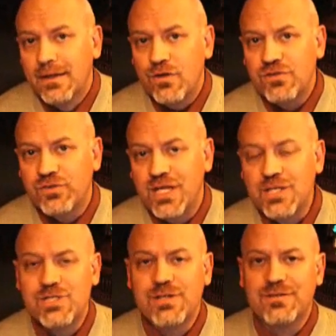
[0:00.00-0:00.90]
Christopher
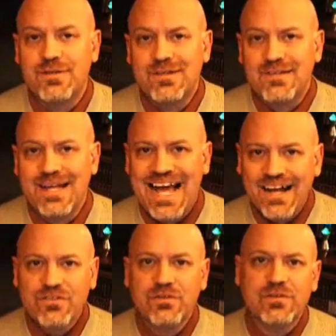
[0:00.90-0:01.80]
Hitchens is an
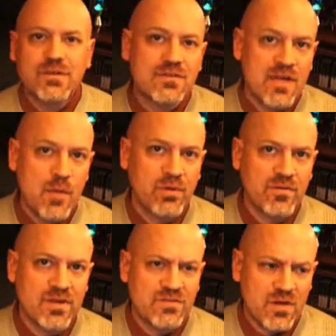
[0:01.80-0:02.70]
excellent example
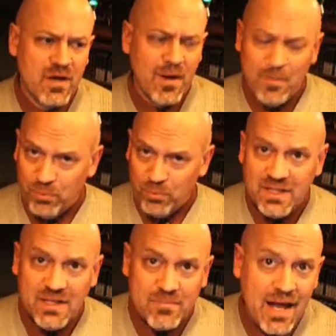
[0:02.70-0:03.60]
of this, a
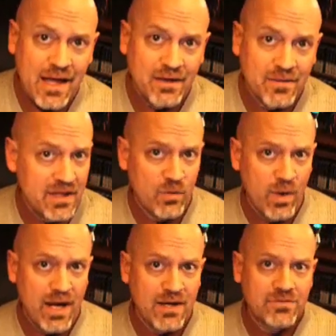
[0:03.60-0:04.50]
brilliant man in many
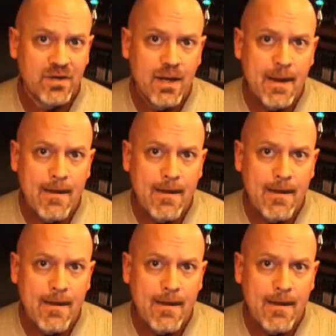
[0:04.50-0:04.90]
ways.